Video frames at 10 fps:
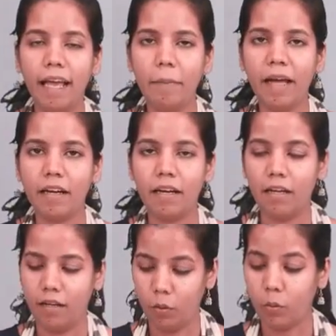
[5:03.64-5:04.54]

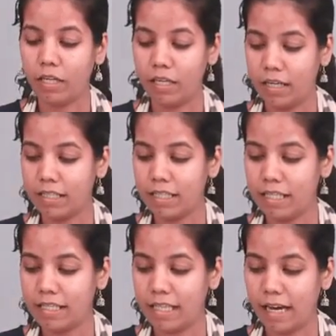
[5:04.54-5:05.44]
mRNA, what it does
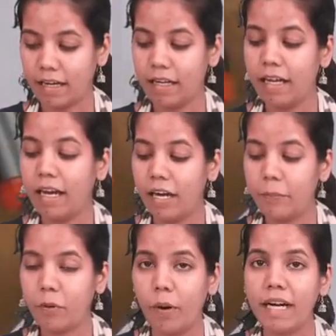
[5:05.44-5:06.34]
is that
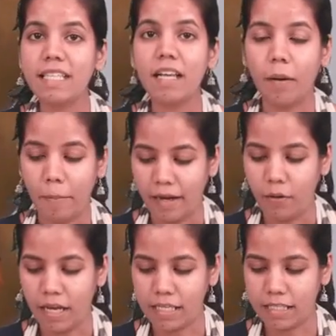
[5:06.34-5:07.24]
it provides
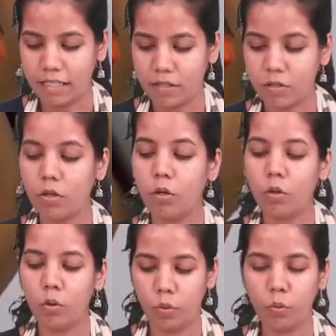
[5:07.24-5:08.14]
amino acids
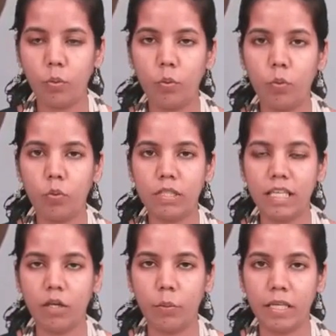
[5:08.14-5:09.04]

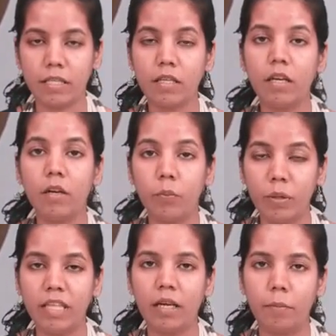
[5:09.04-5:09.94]
sequence
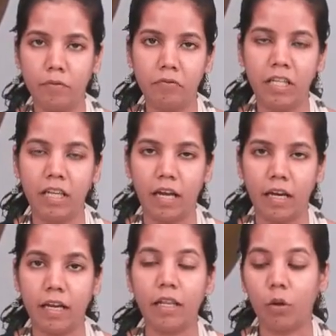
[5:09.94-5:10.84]
with the help of tRNA.